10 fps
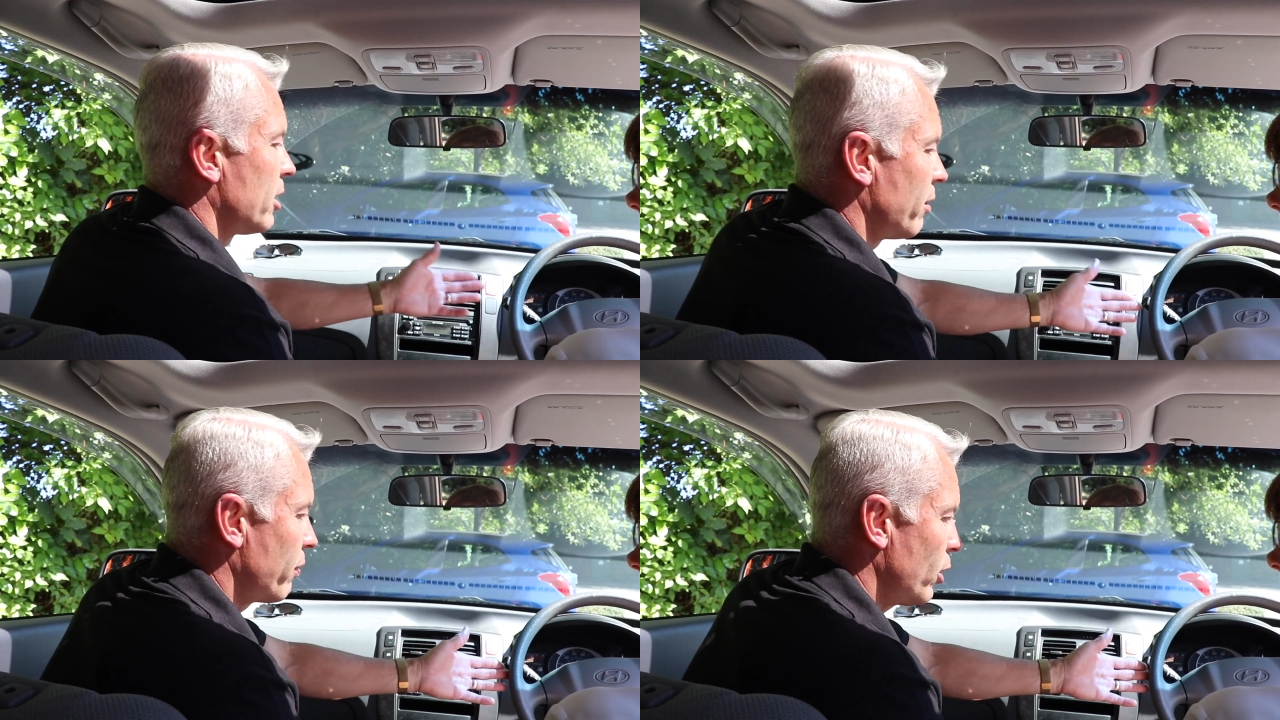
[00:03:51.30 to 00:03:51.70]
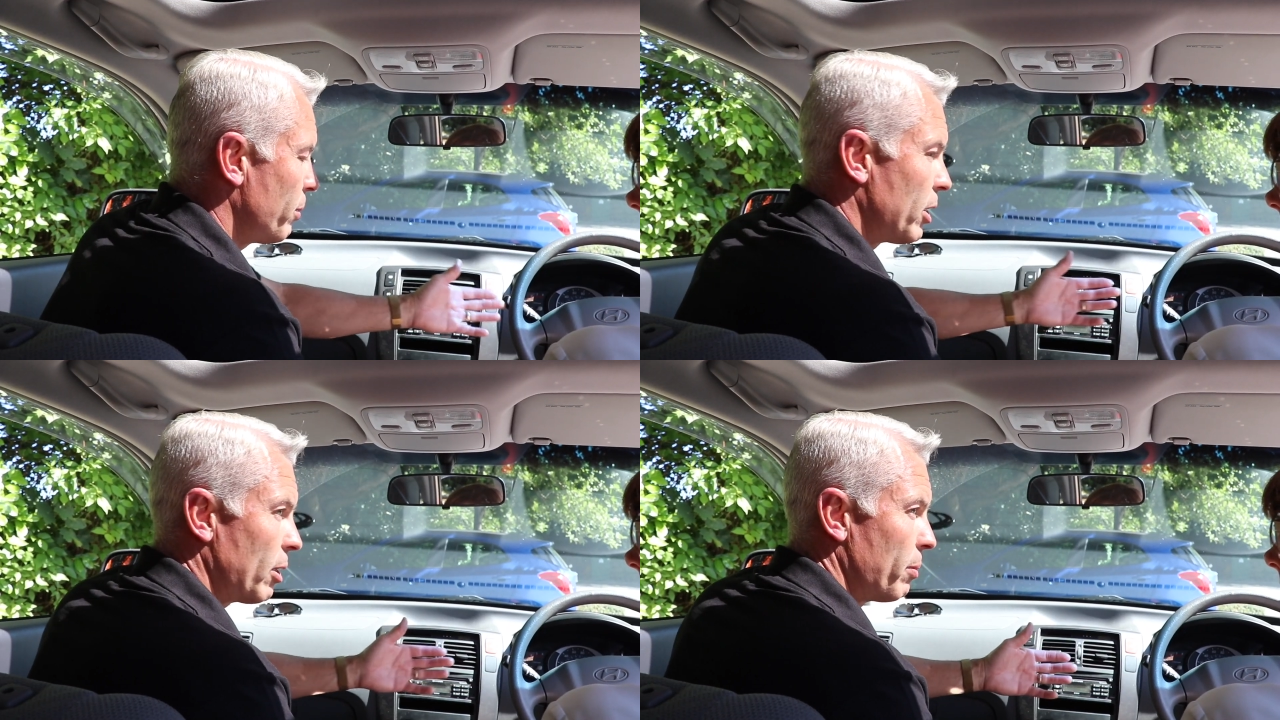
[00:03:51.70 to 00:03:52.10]
You're
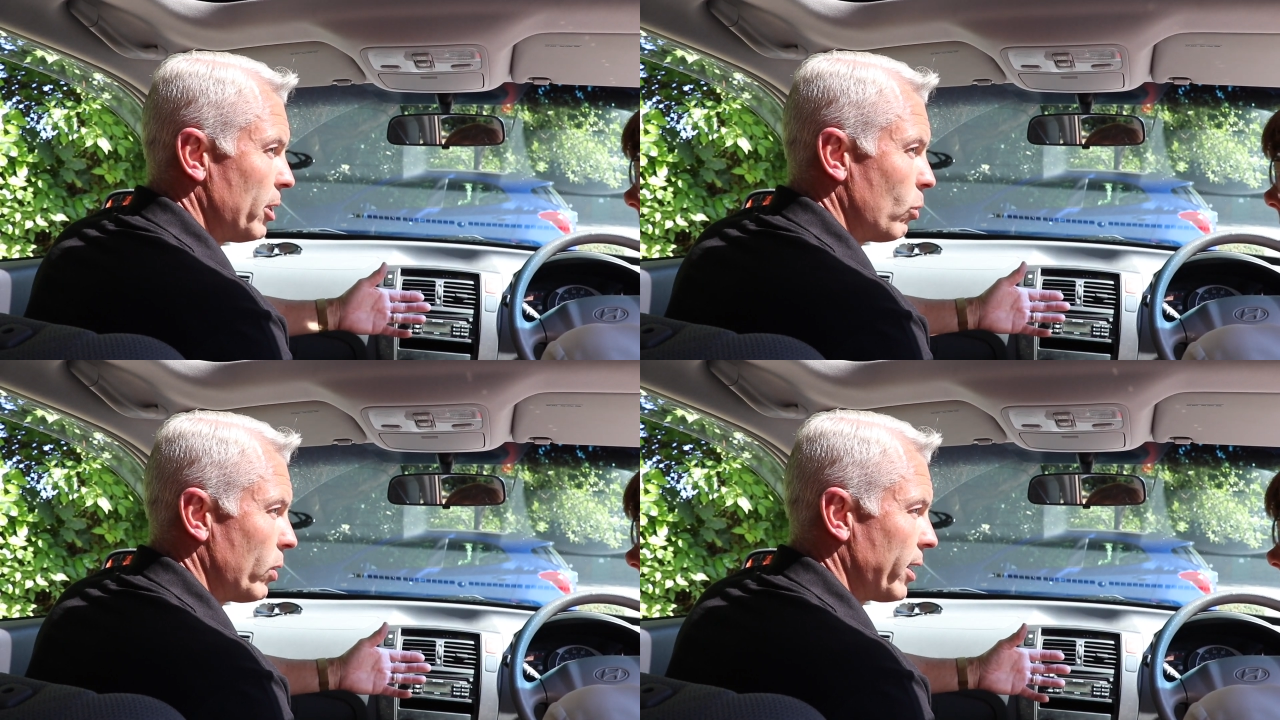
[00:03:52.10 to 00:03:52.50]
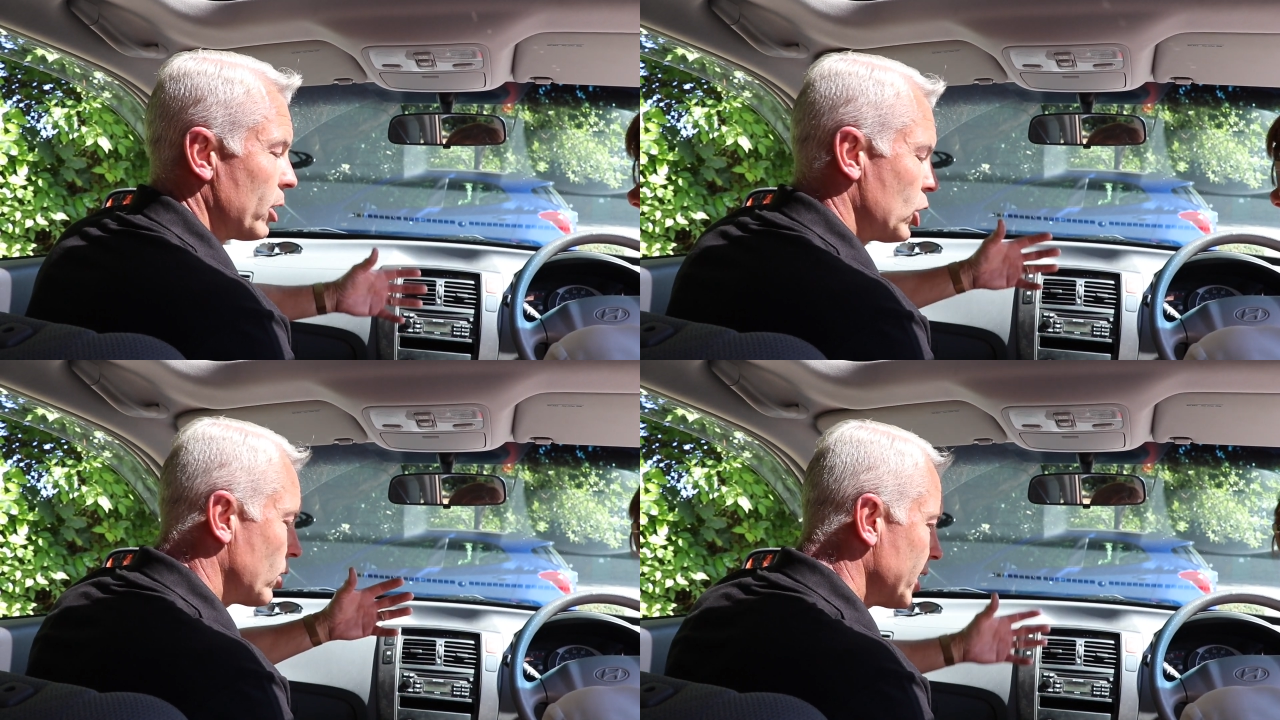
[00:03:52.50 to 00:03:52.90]
firmly gripping the wheel,
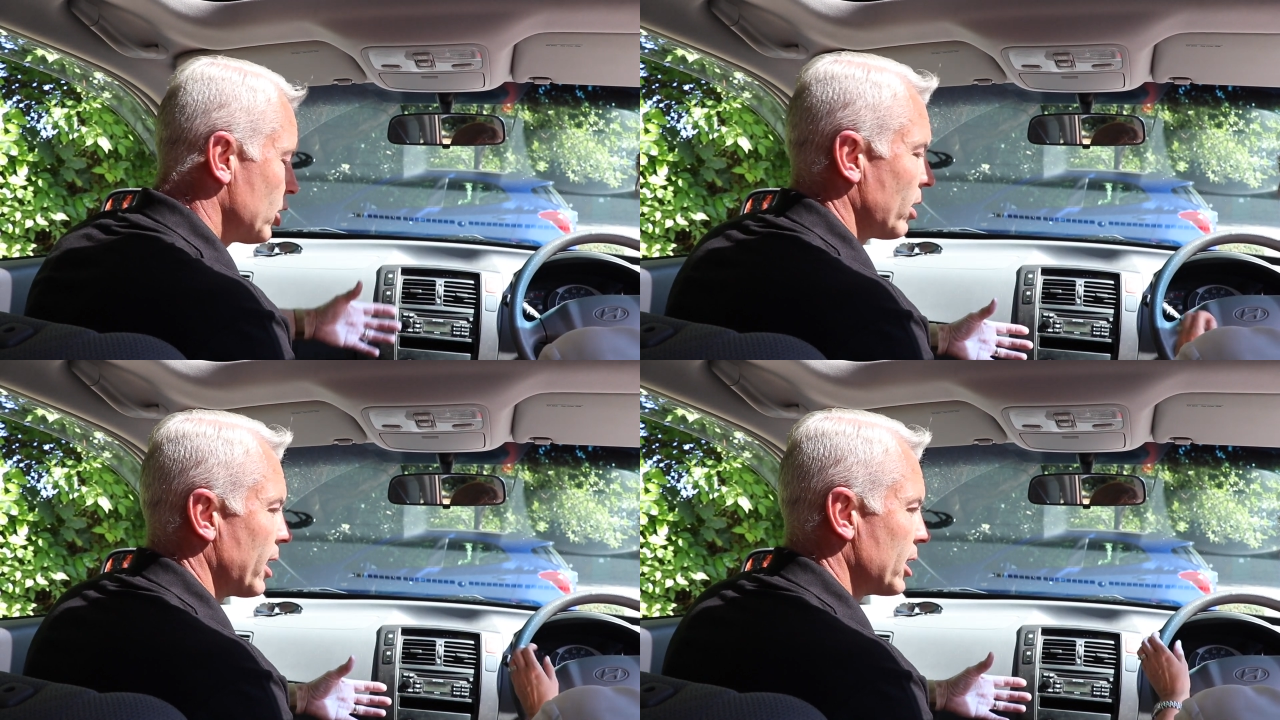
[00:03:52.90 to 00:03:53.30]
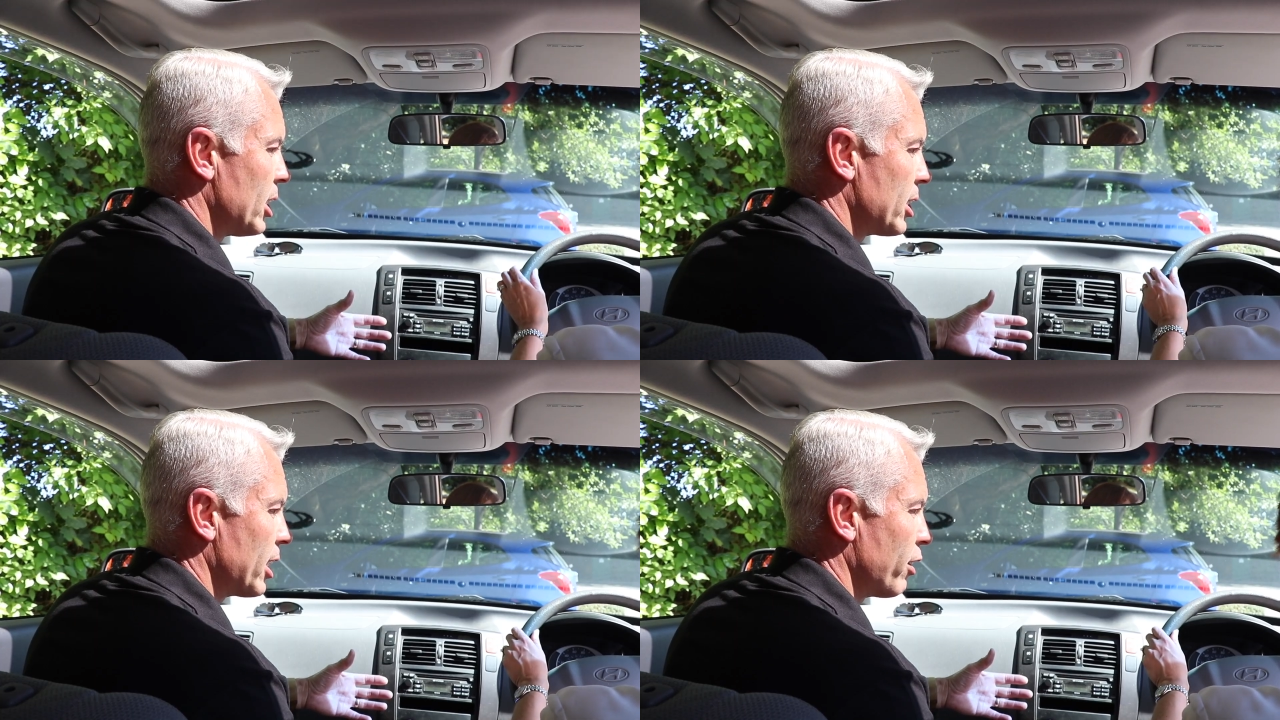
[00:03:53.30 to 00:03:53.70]
trying to relax
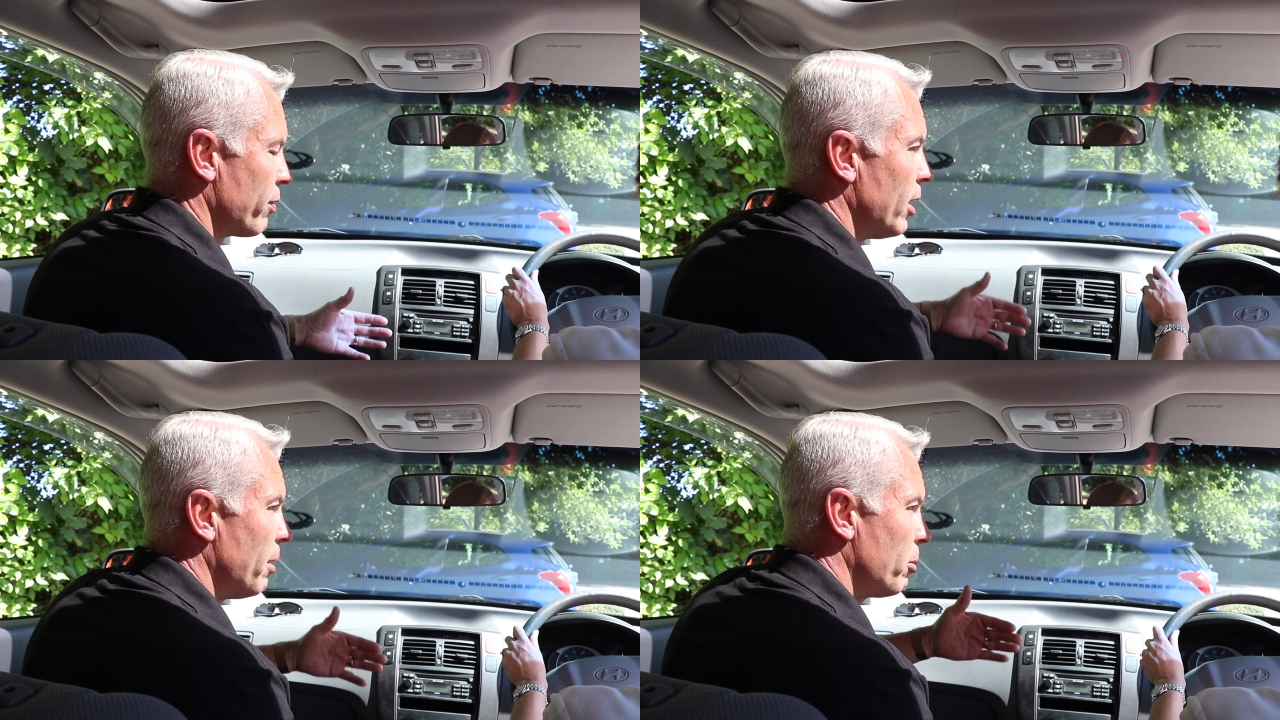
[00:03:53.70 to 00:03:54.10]
yourself,